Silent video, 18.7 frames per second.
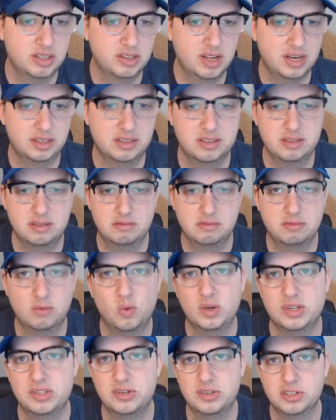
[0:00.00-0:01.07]
like
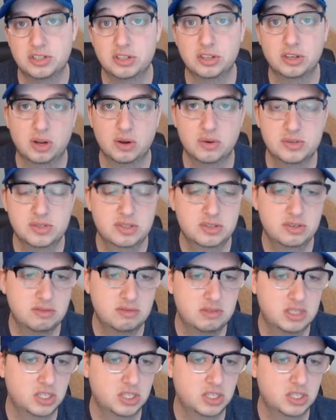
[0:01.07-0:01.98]
Wizards of the Coast,